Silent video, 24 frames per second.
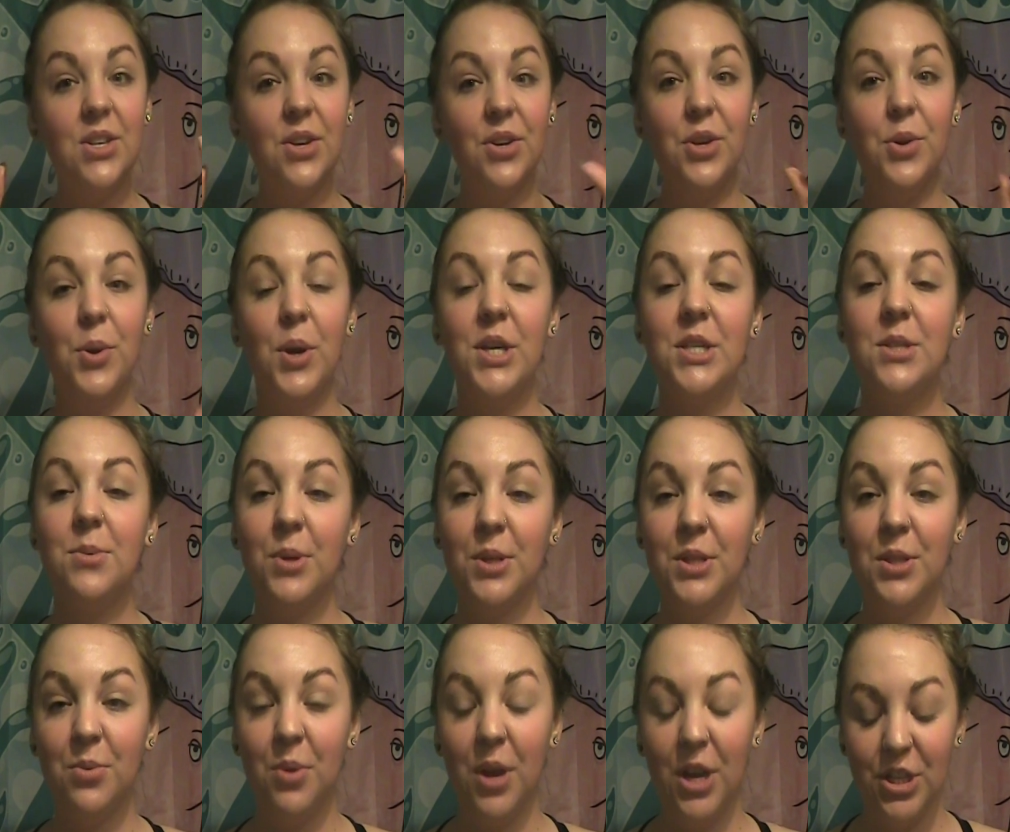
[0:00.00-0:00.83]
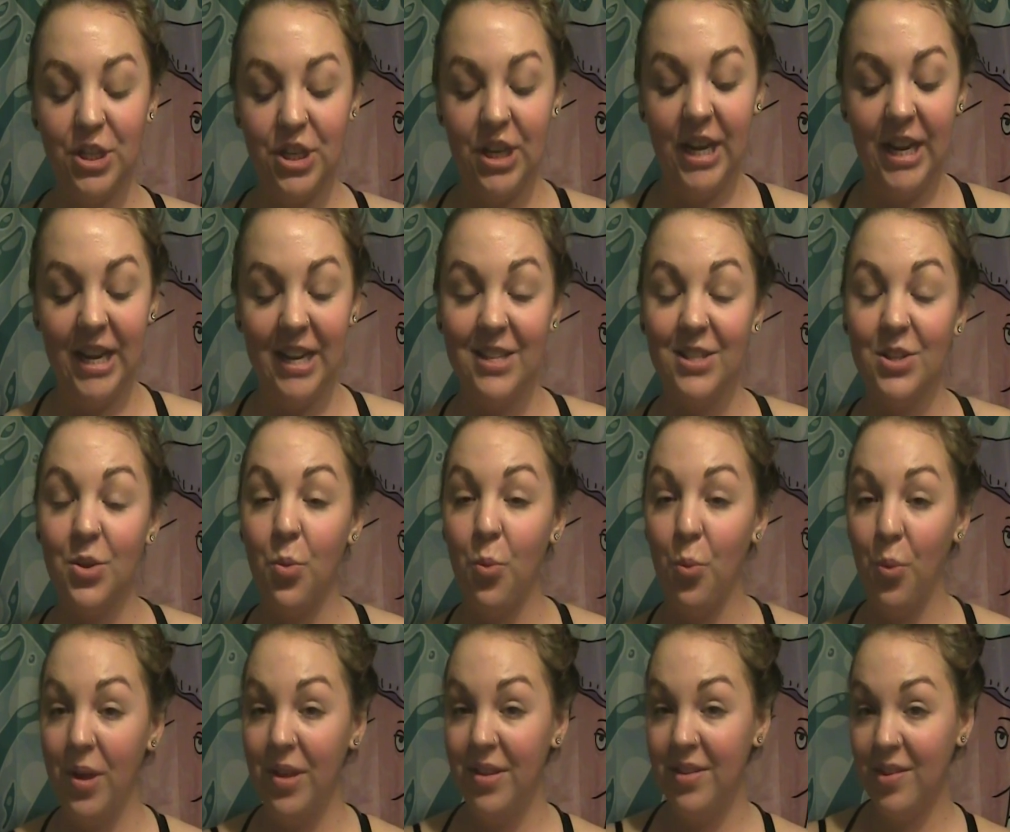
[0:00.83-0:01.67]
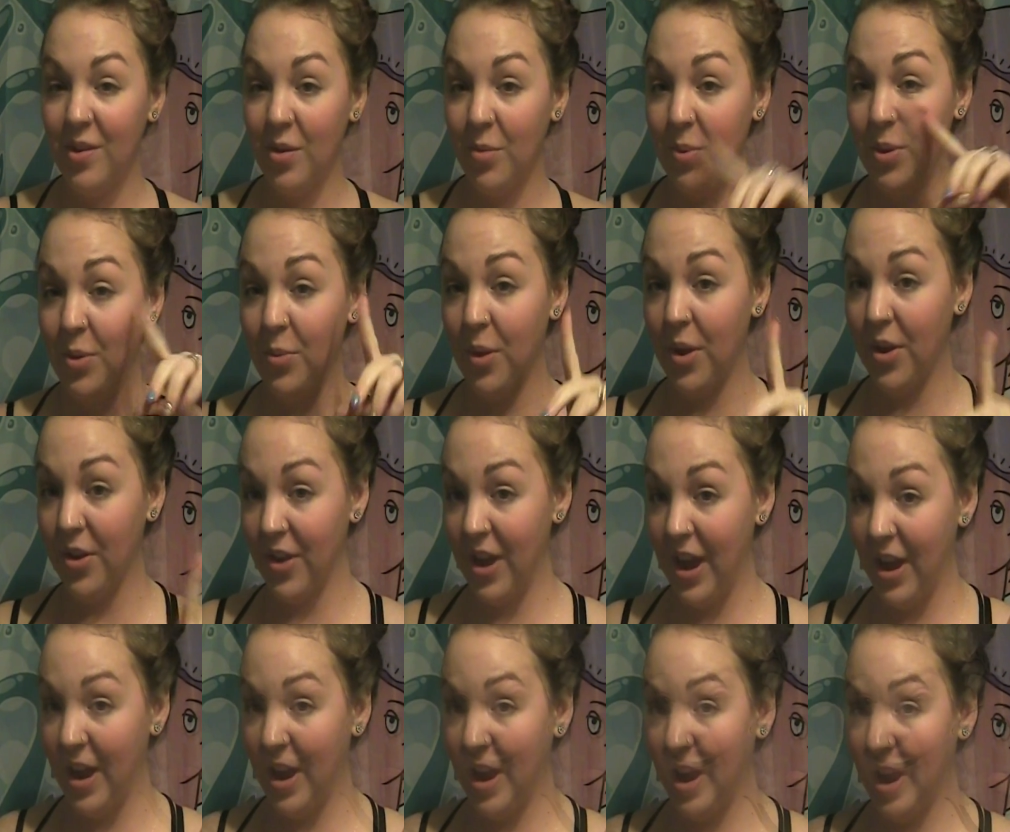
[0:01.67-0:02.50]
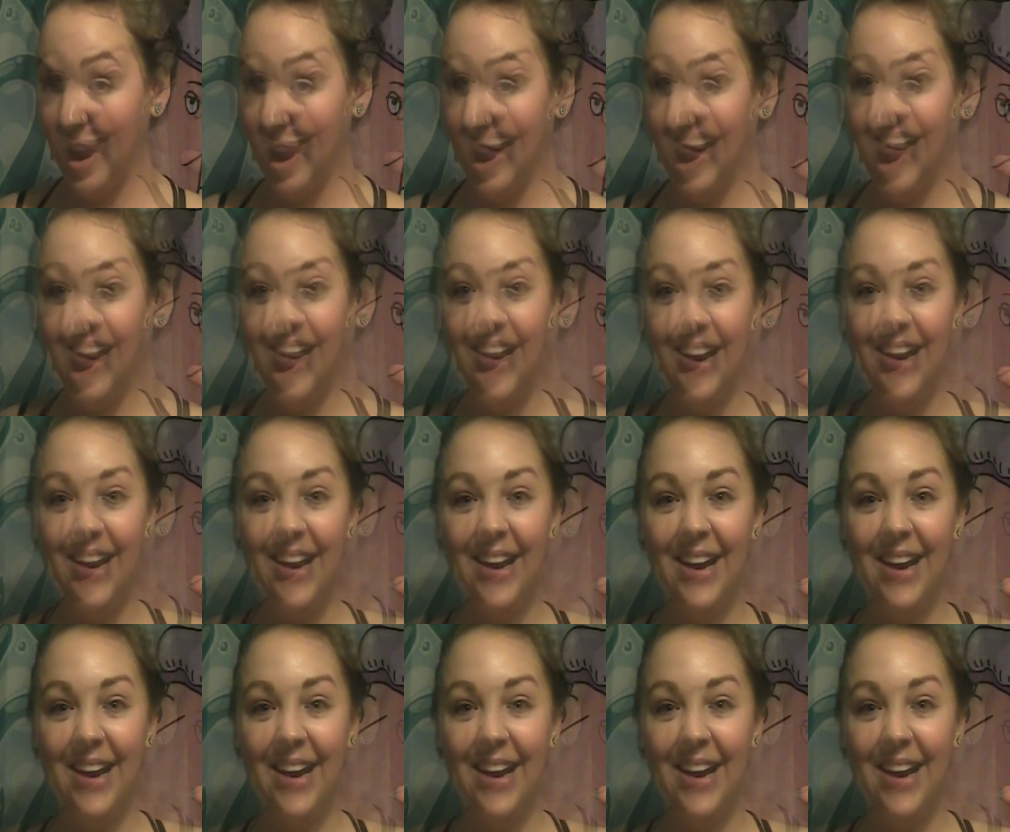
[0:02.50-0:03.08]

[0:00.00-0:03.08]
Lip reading: you are supposed to wash your hands with soap and water afterwards.